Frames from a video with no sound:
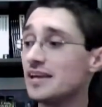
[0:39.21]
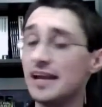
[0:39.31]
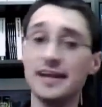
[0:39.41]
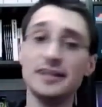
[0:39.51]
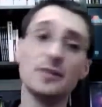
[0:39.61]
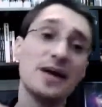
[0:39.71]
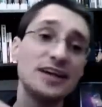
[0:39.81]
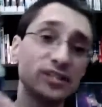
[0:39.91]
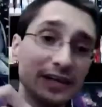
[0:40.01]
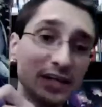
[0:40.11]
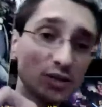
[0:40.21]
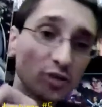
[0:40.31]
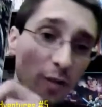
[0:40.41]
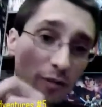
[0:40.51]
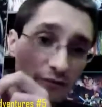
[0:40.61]
in the pages of issue
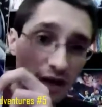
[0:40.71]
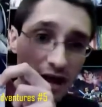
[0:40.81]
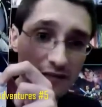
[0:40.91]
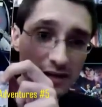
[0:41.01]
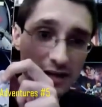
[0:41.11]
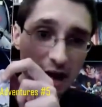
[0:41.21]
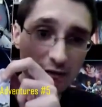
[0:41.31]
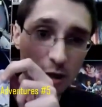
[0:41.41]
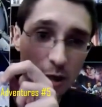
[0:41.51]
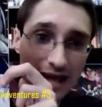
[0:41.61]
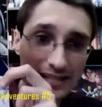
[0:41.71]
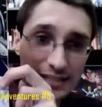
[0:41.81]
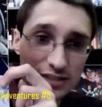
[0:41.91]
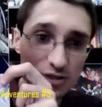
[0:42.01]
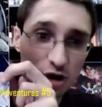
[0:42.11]
number 5 of
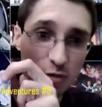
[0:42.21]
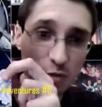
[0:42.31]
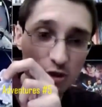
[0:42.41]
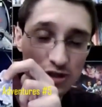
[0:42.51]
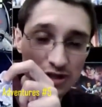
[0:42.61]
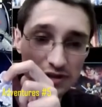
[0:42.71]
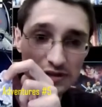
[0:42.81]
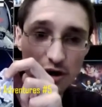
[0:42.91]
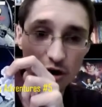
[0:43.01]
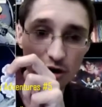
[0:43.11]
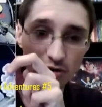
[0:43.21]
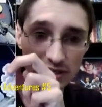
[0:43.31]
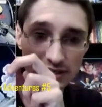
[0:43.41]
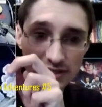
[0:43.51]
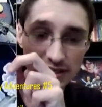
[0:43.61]
Classic Star Wars, The
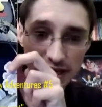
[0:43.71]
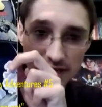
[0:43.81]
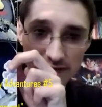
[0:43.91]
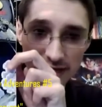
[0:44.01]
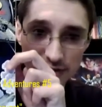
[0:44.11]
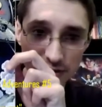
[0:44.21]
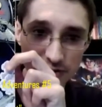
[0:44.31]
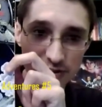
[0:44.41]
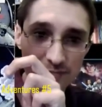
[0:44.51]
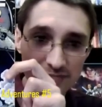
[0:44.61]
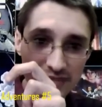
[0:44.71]
Early Adventures.